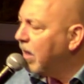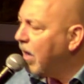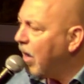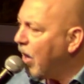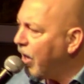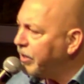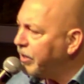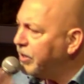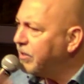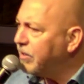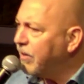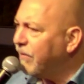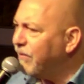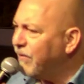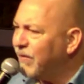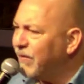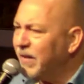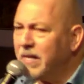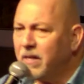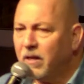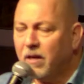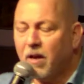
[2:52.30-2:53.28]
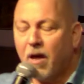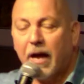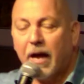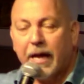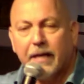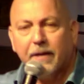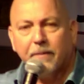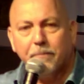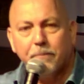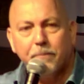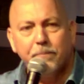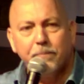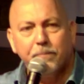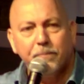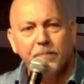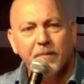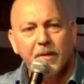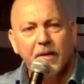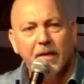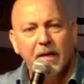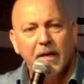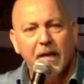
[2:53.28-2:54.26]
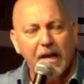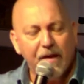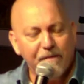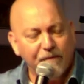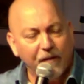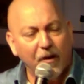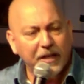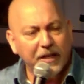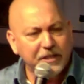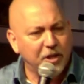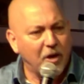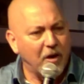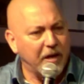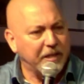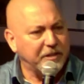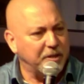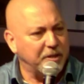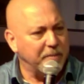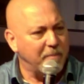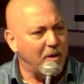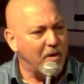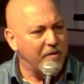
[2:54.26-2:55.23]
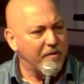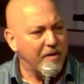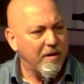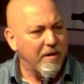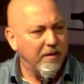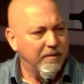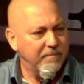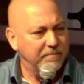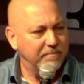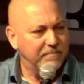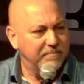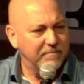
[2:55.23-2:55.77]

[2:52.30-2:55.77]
I used to feel like if I died tomorrow,